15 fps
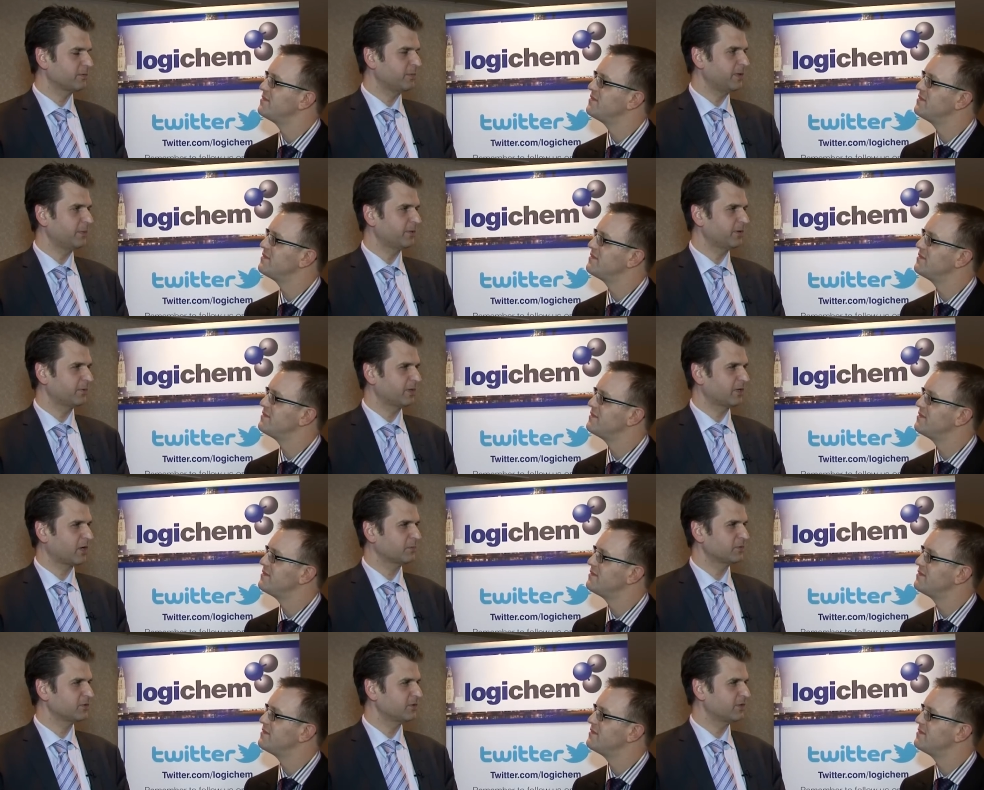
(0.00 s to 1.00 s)
Speaker 1: the people will
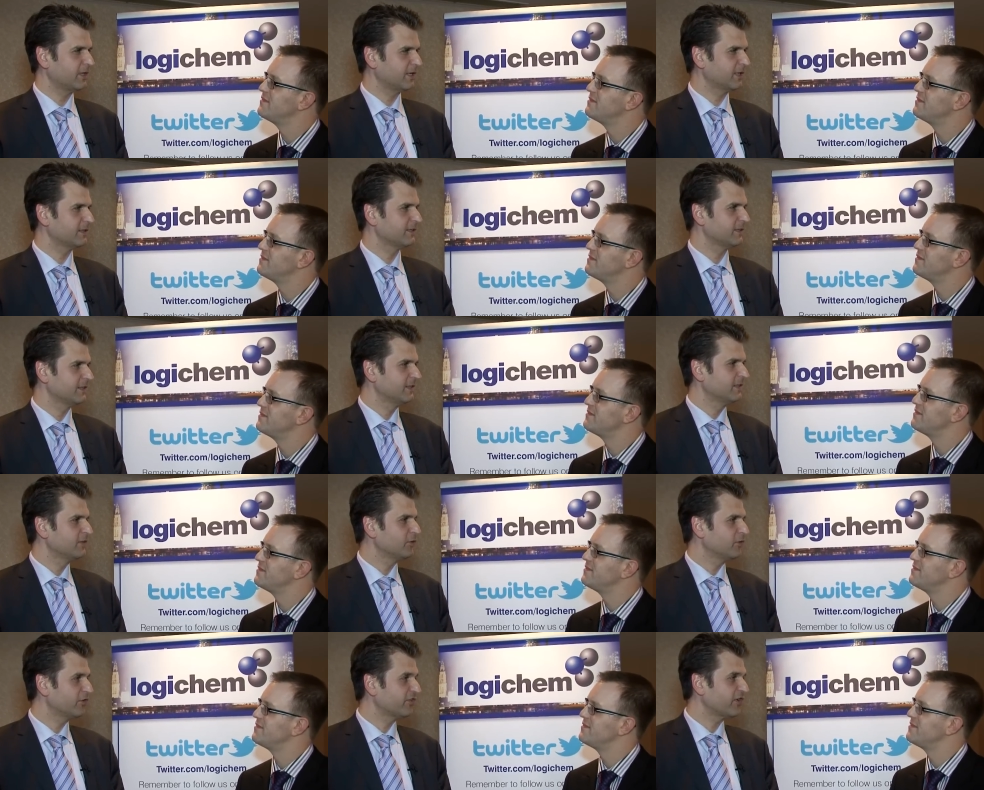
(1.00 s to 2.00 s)
come to the
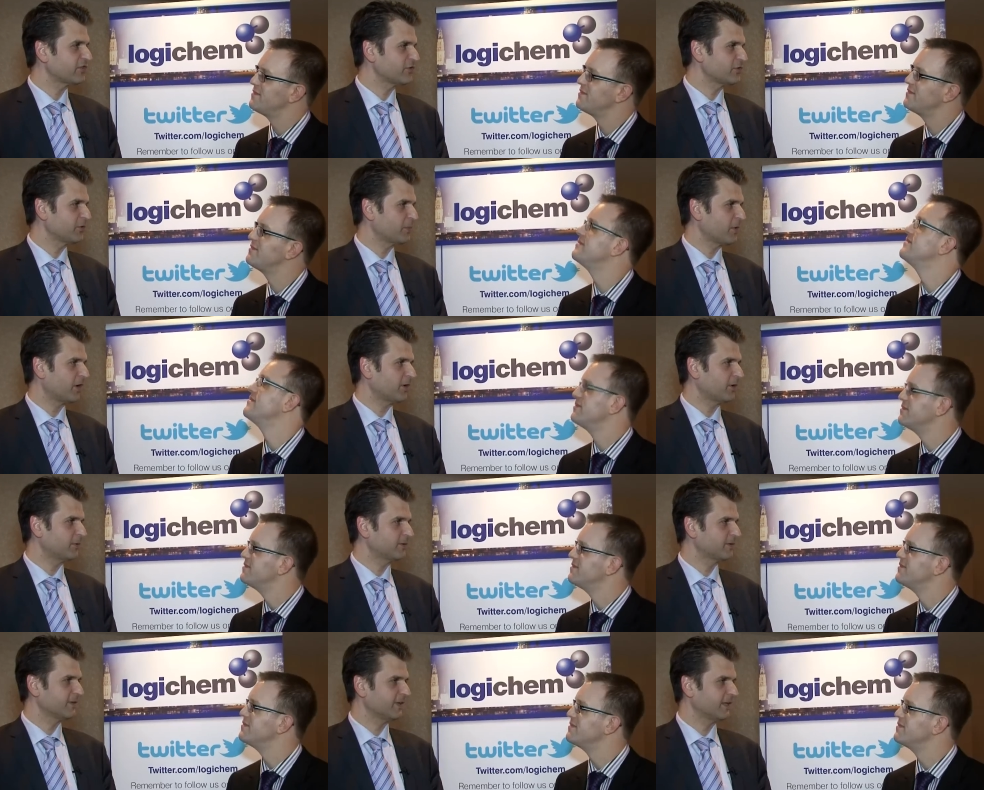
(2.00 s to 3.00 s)
session tomorrow
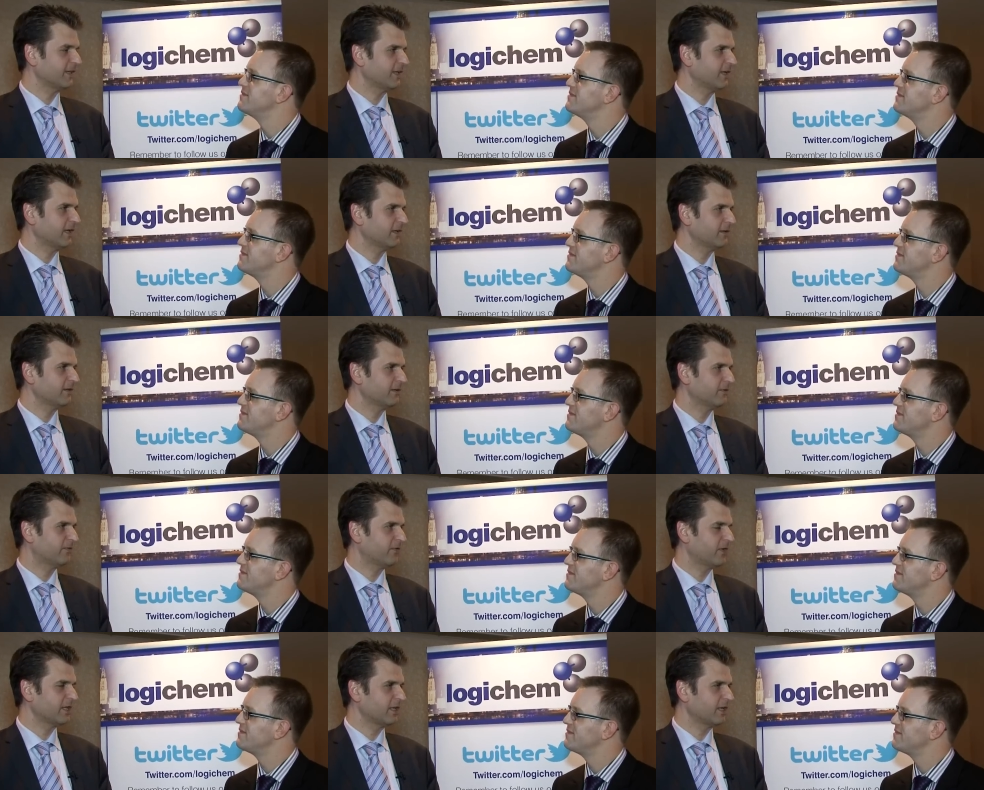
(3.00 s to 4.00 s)
and
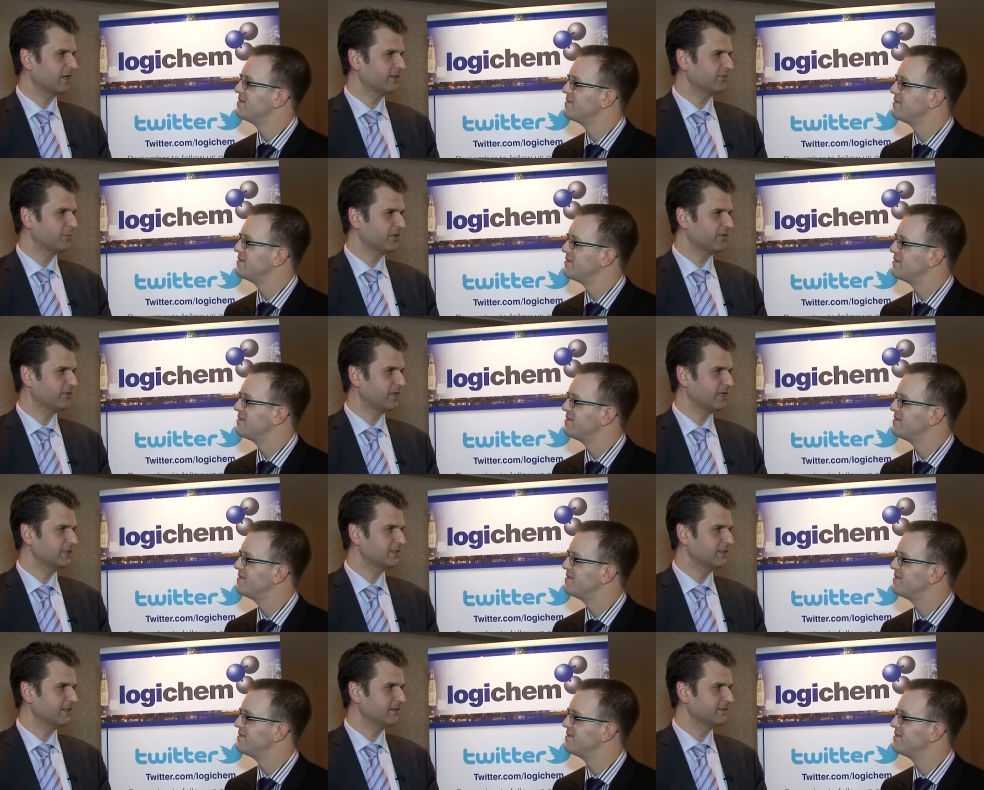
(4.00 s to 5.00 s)
find a nice
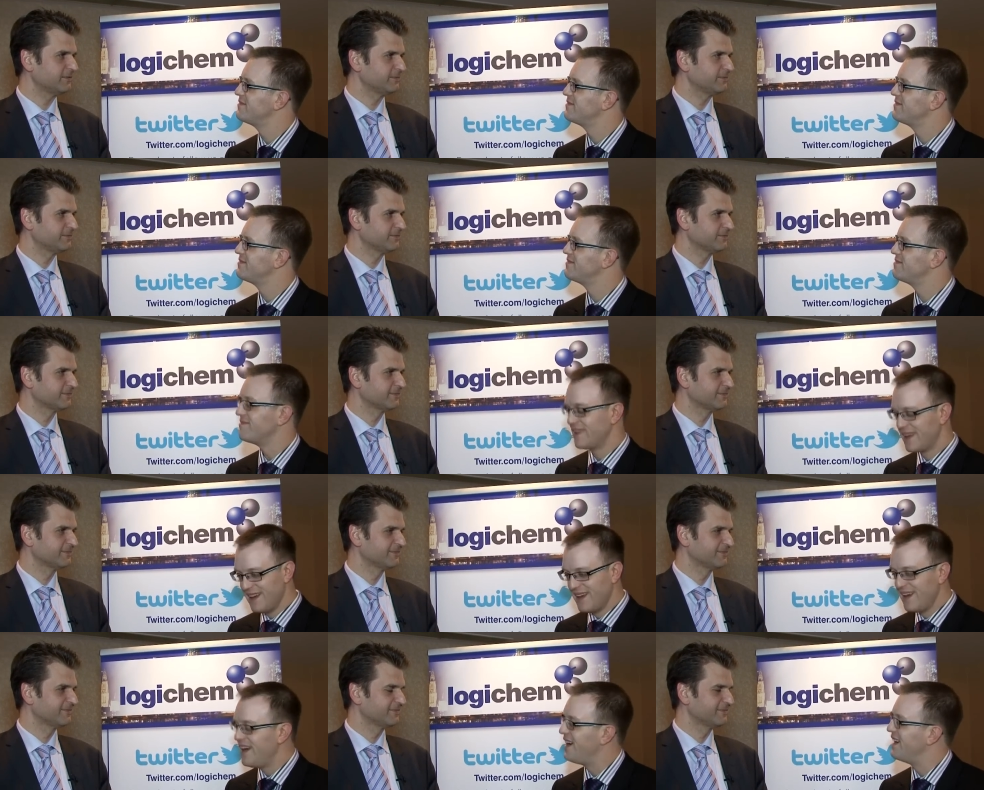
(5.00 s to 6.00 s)
presentation there.
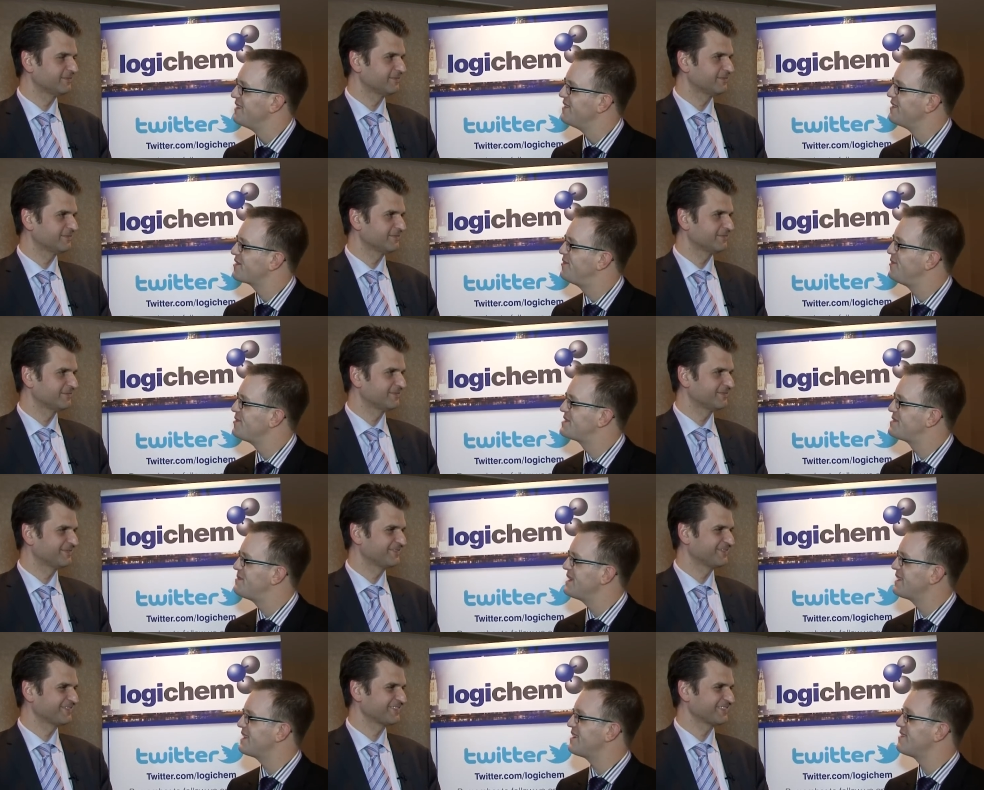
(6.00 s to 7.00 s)
Speaker 2: I look forward to
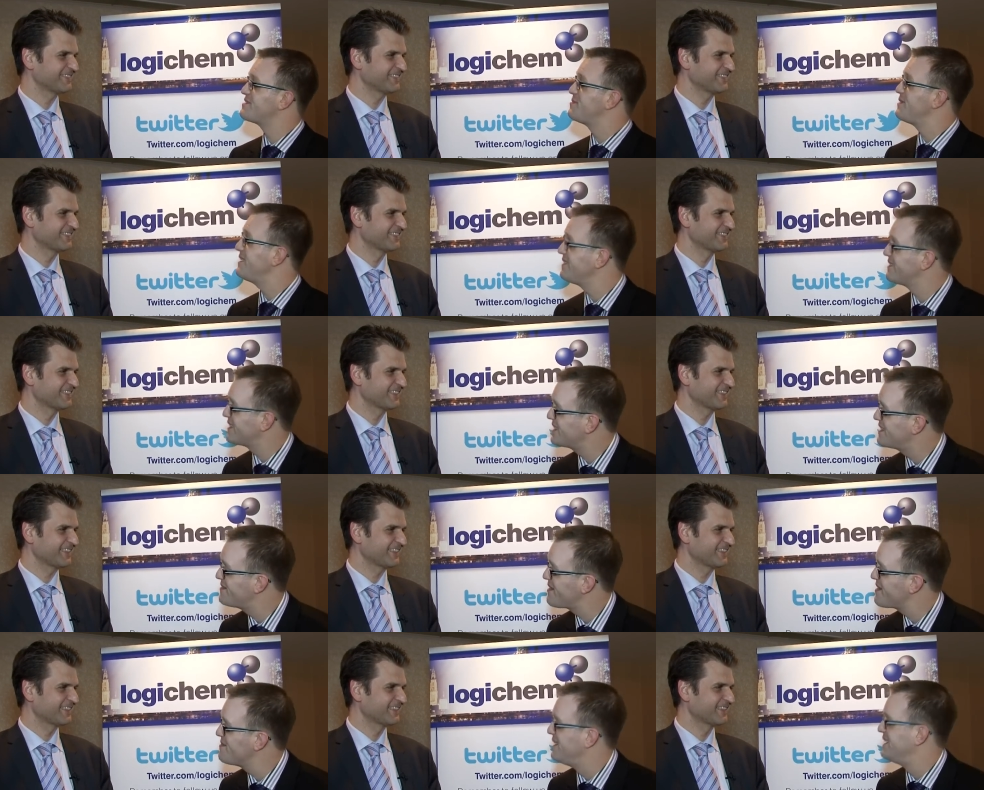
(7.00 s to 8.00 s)
being there as well. Thank you
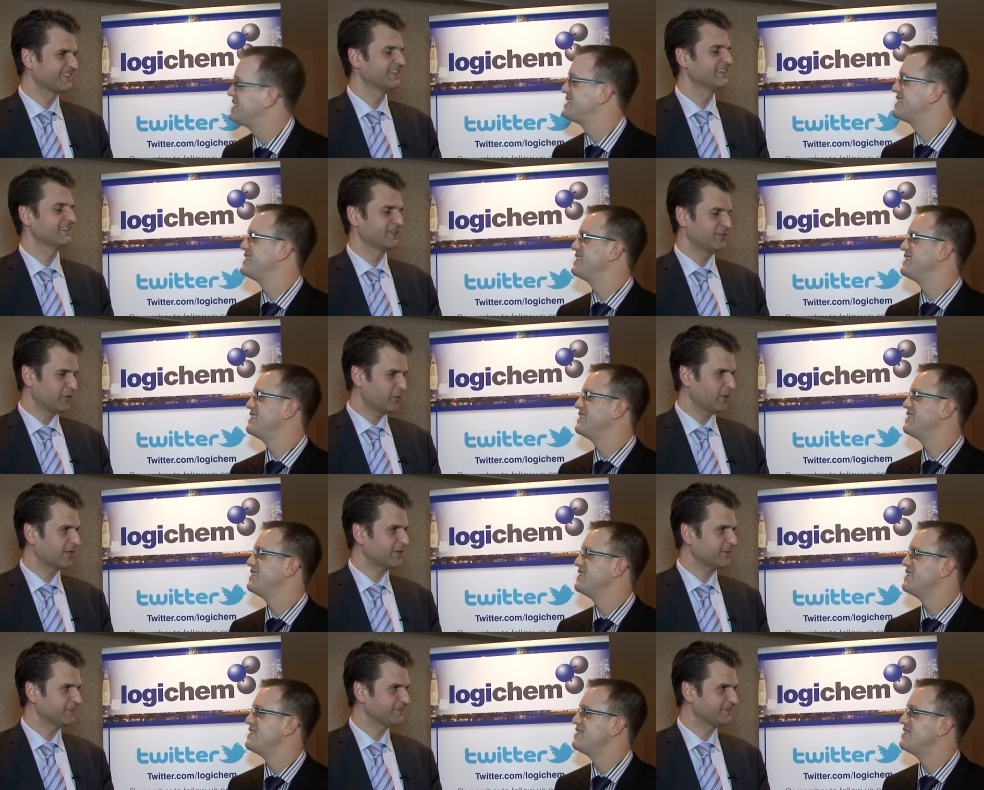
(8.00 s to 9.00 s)
very much.
Speaker 1: You're
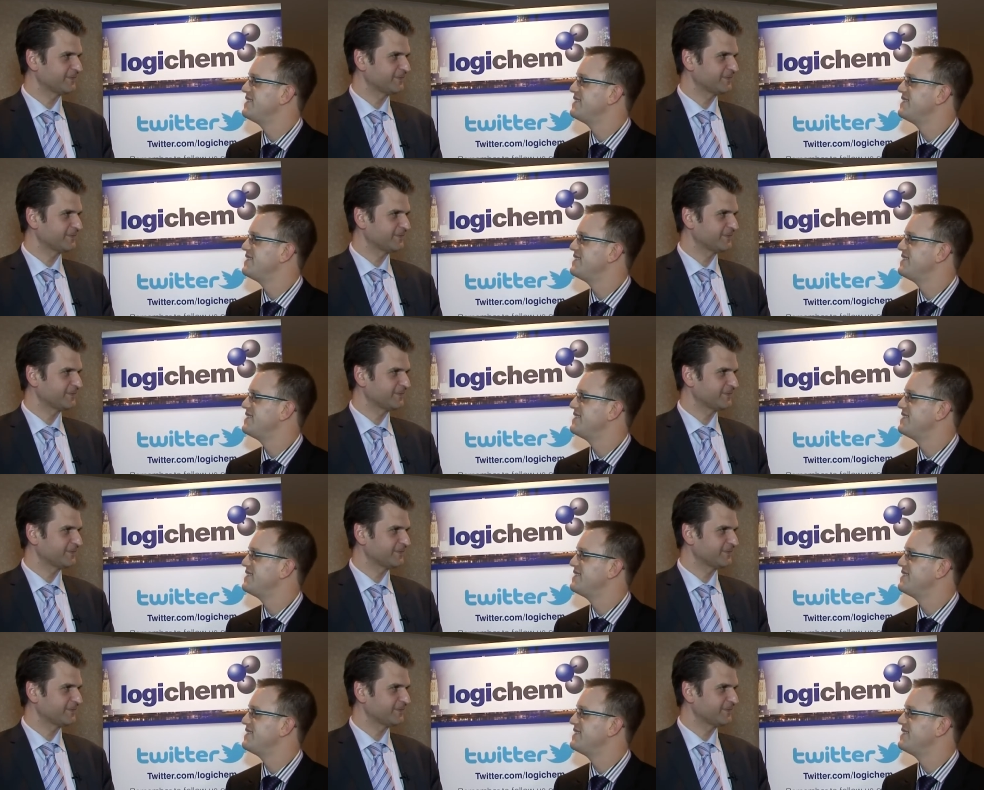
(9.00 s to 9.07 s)
Speaker 2: welcome.